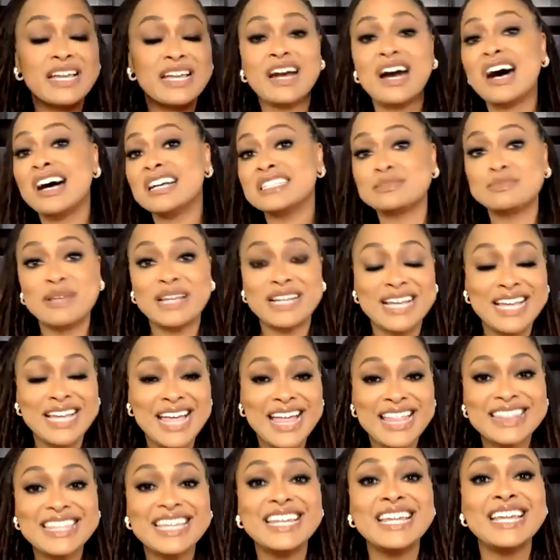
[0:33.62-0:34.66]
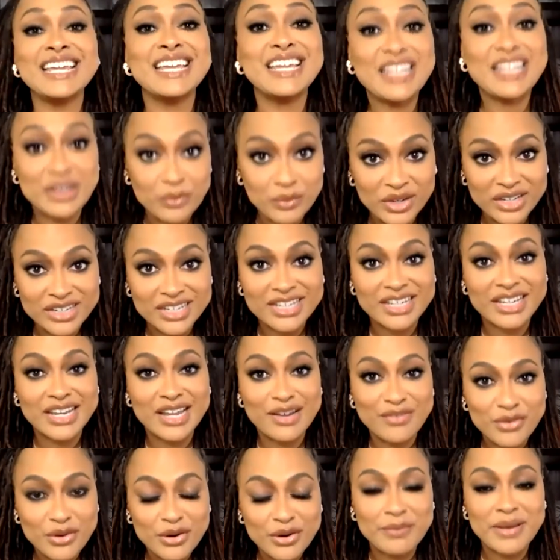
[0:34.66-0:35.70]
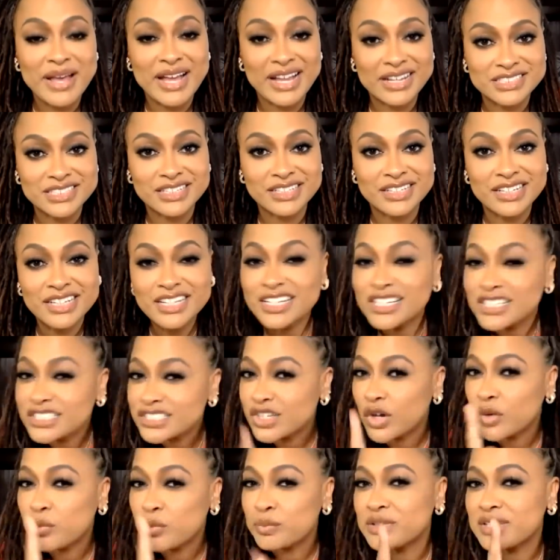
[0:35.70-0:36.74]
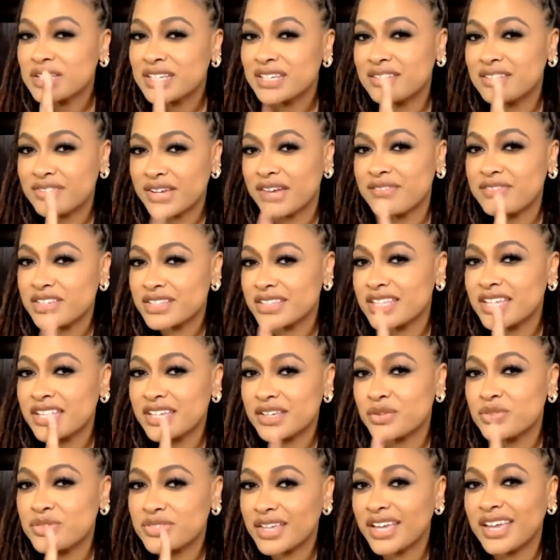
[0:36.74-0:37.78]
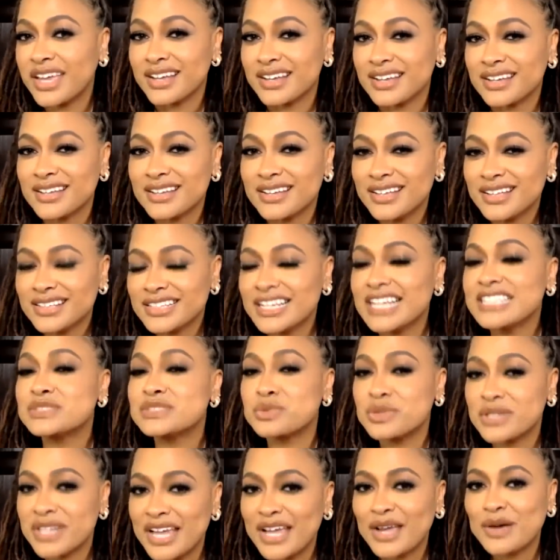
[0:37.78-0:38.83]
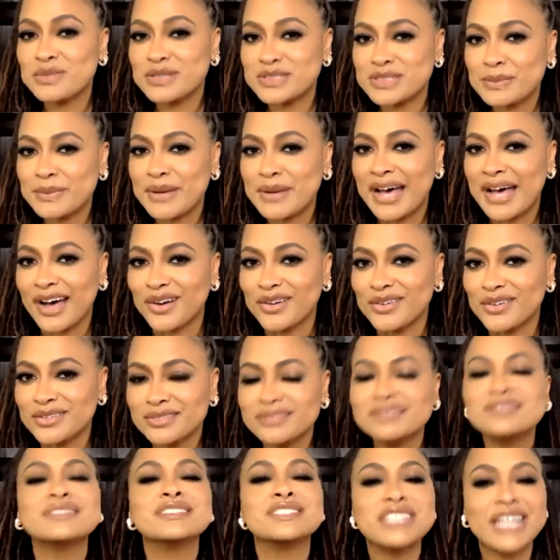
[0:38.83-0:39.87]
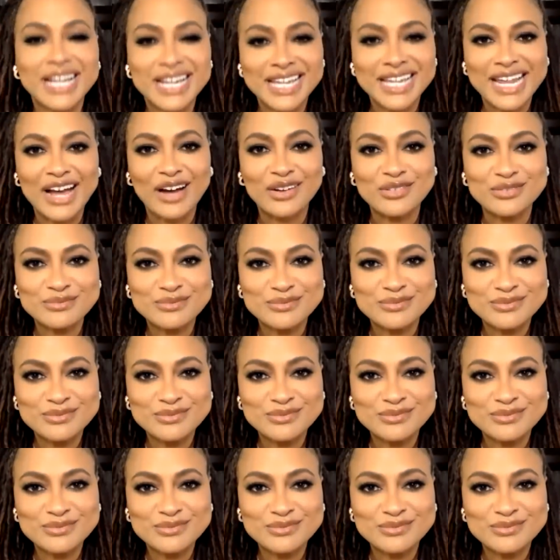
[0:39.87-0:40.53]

and cosmic than anyone could ever imagine. Don't believe everything you think. That's what Naomi's about. Check it out.